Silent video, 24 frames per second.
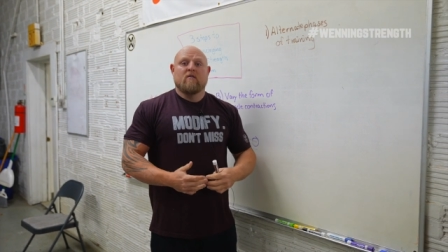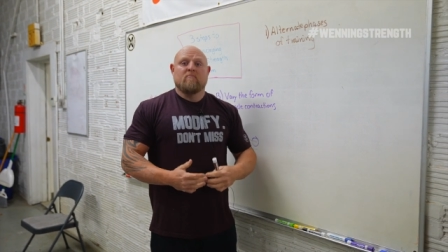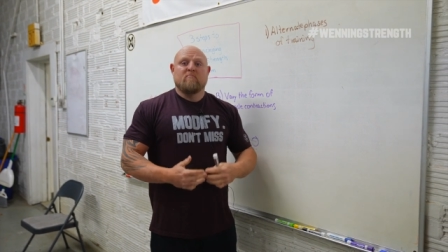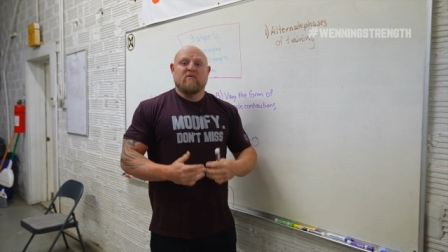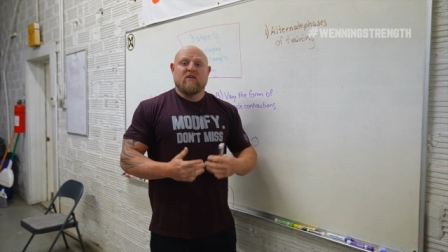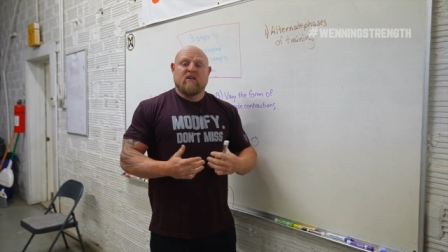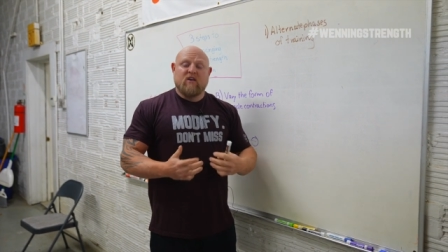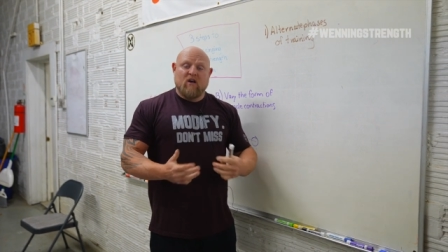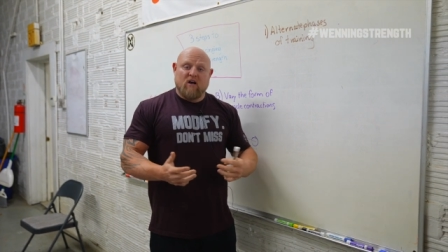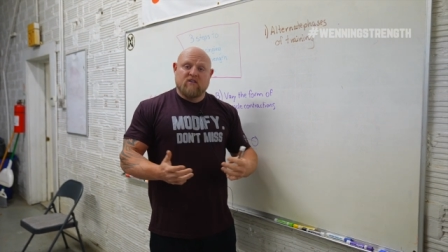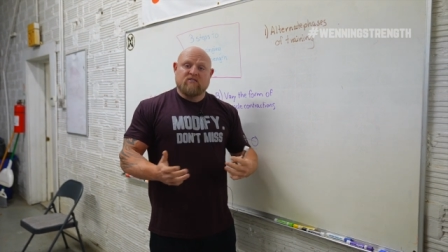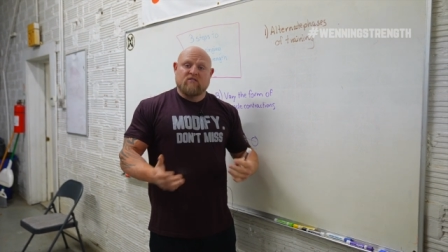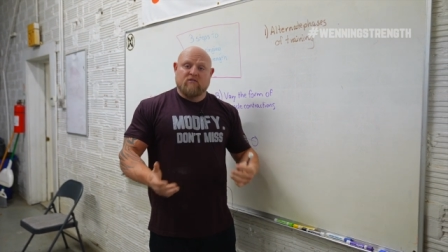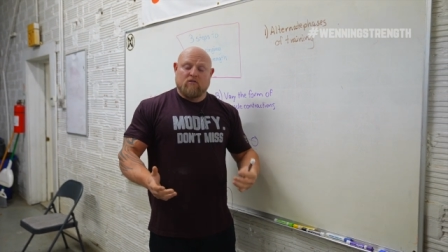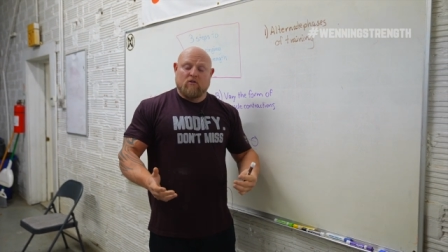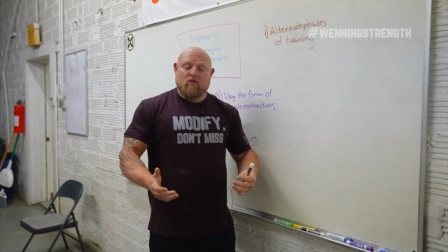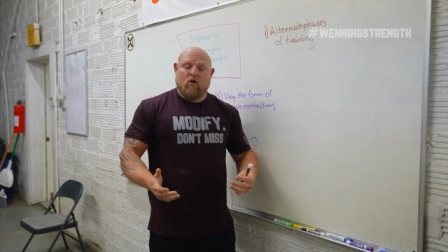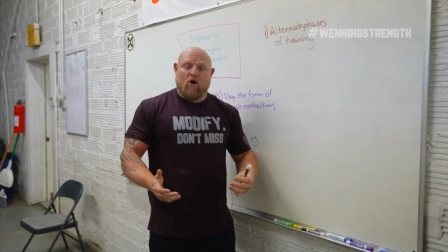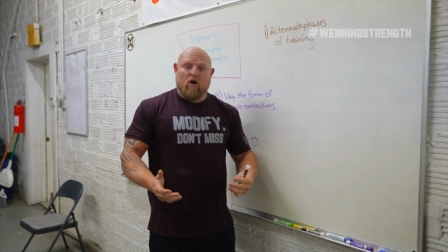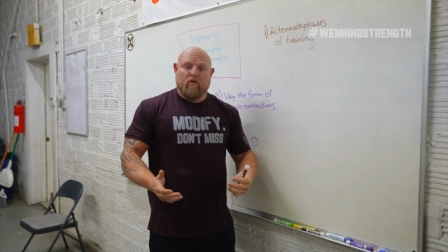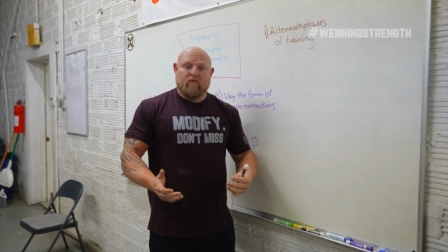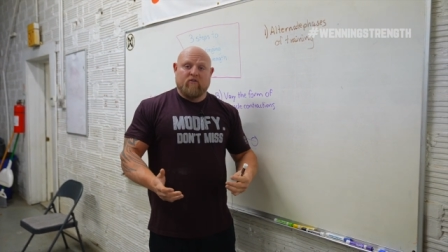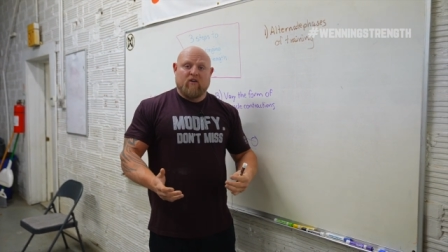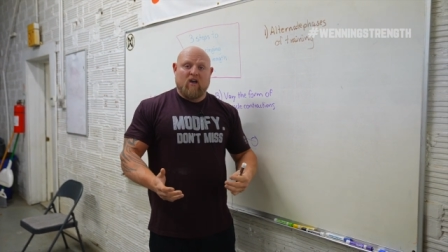because of the
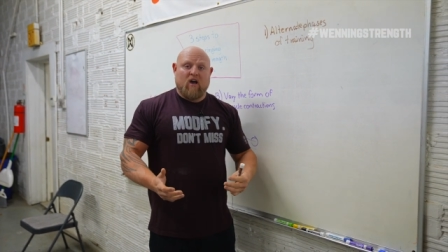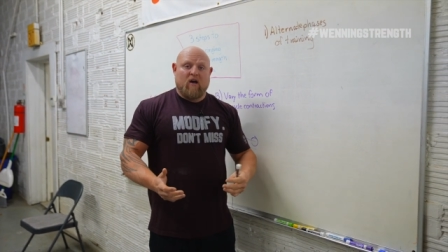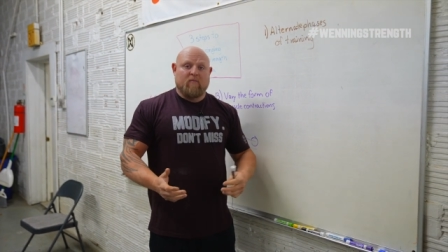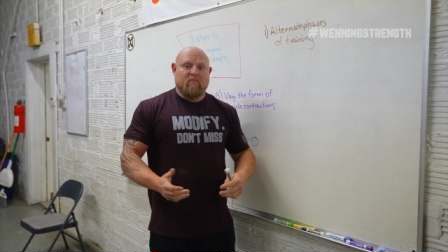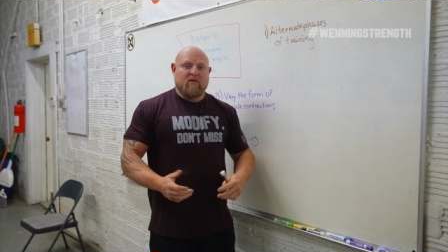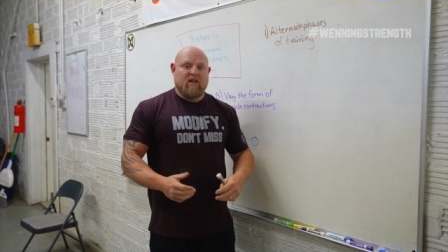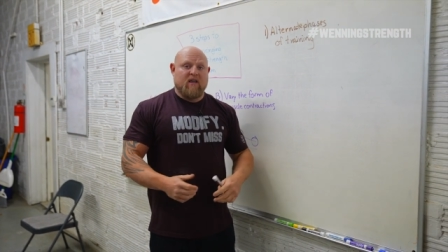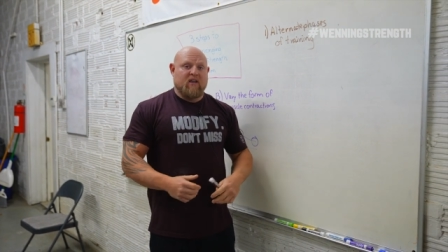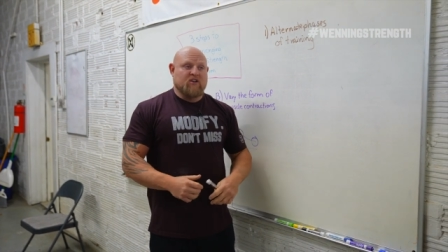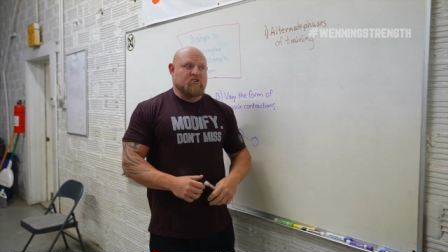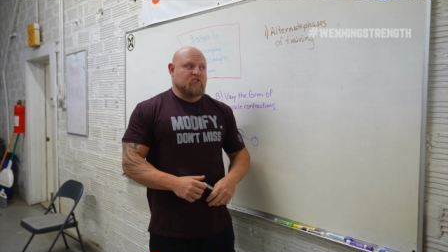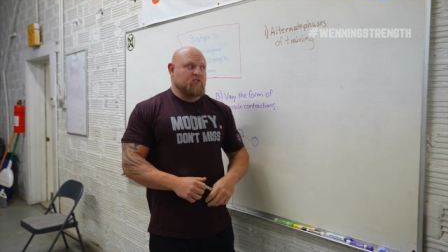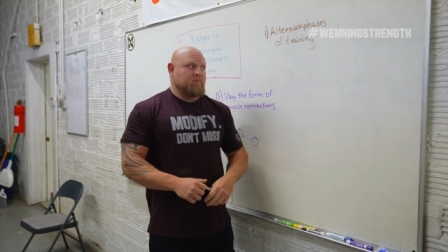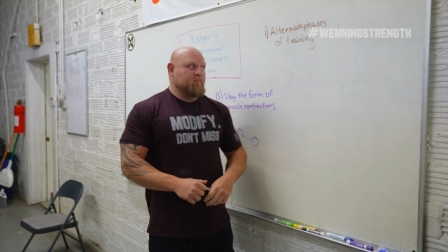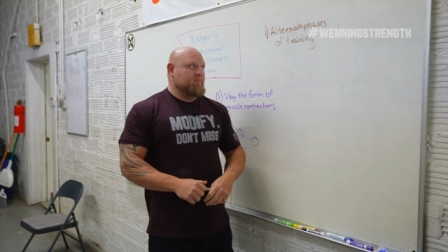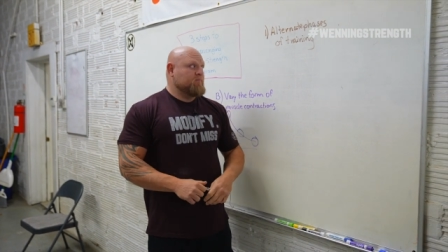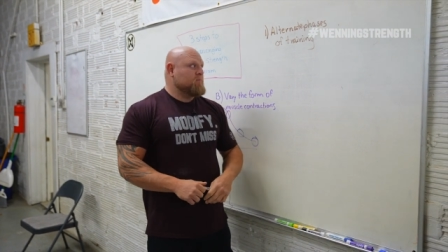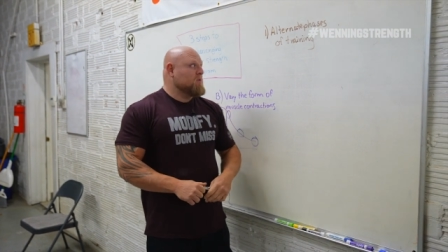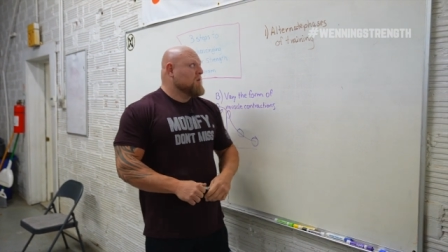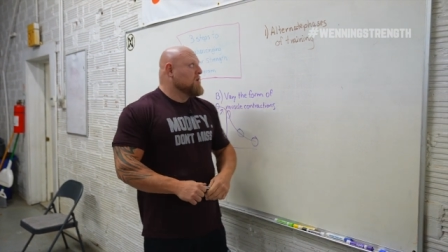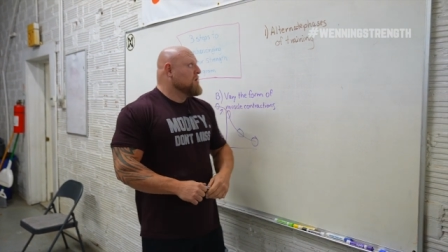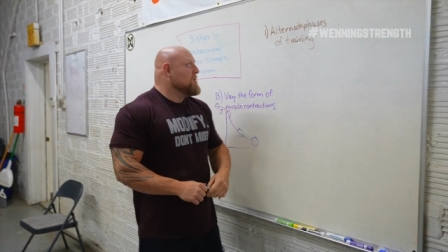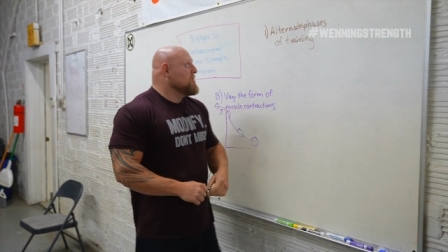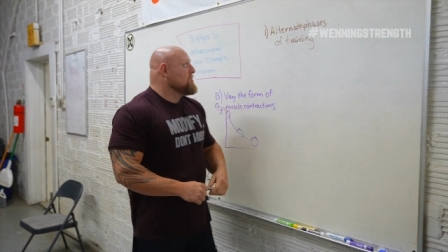law of accommodation.
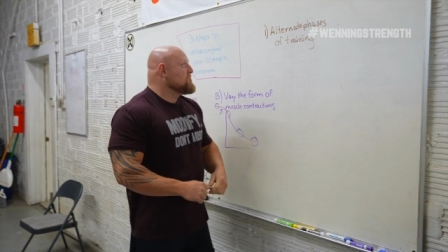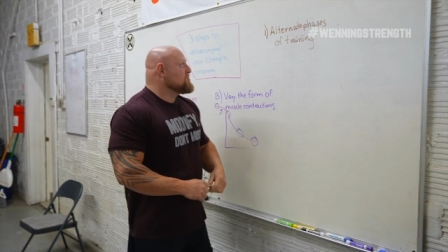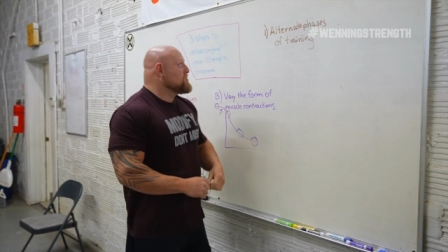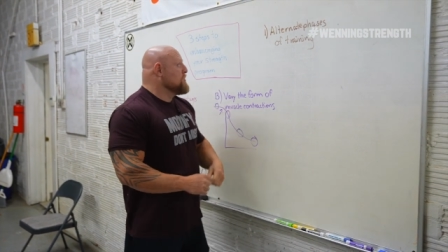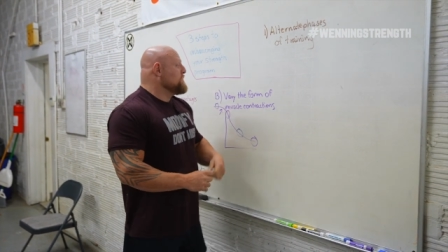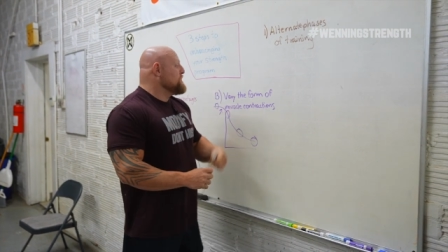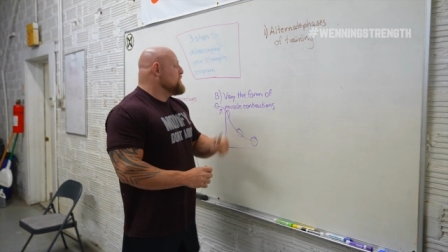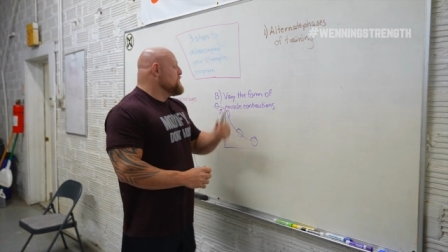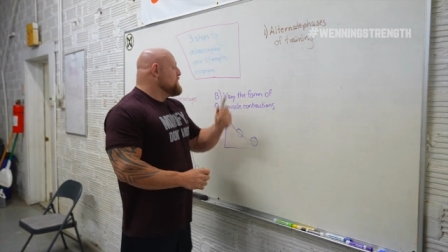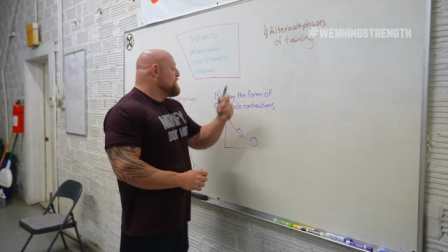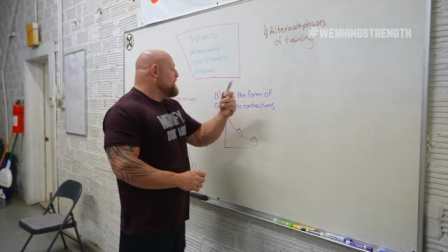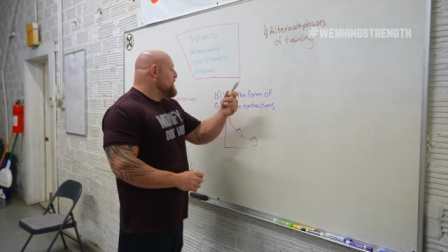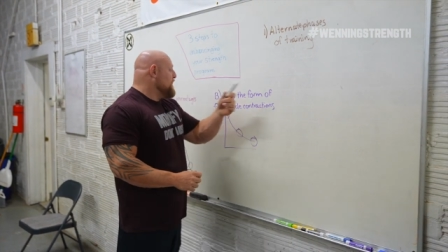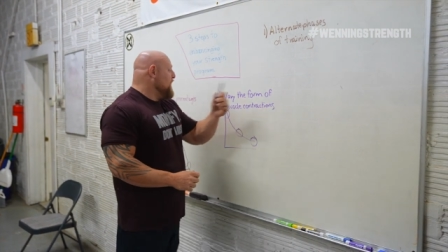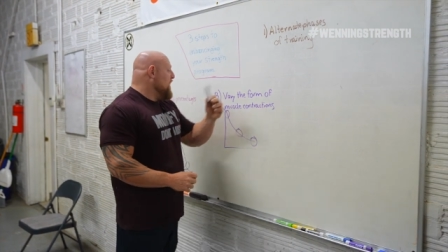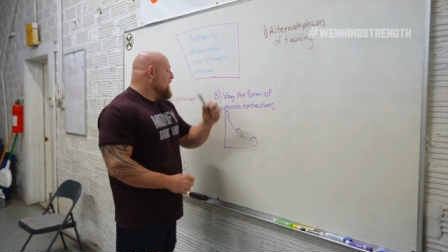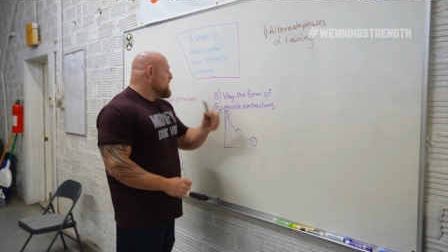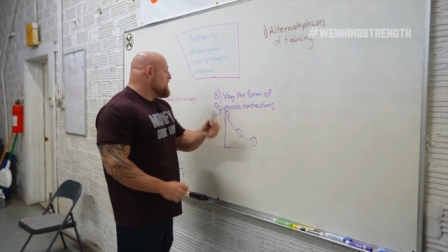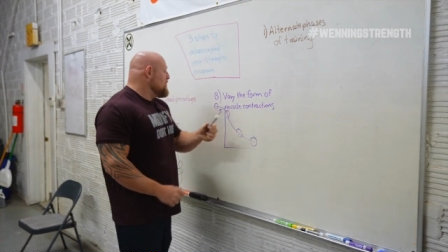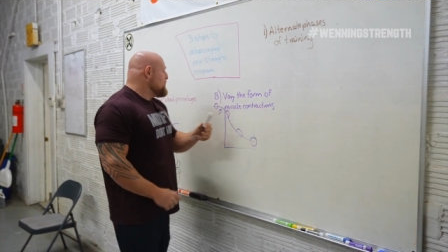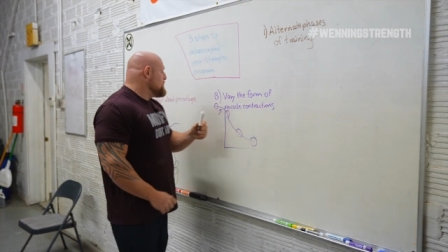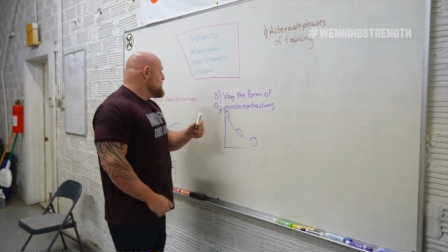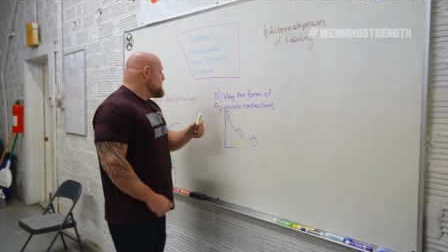So if you follow